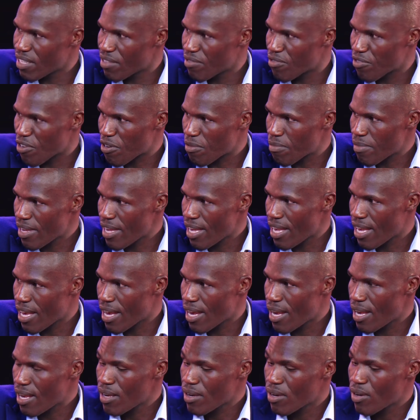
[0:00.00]
from here,
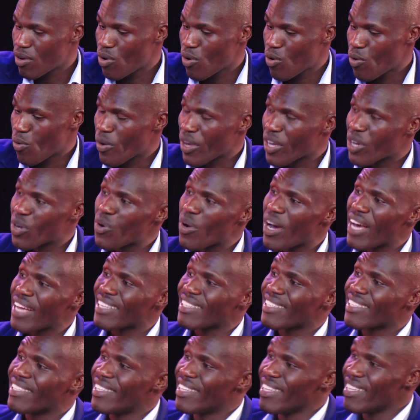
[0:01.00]
we go and
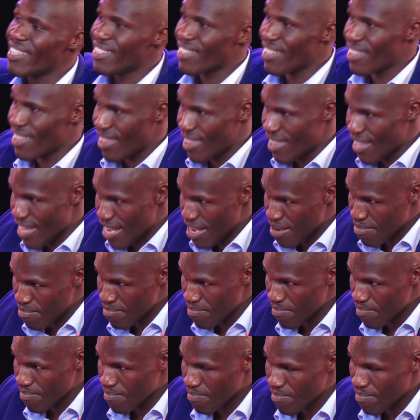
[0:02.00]
teach them.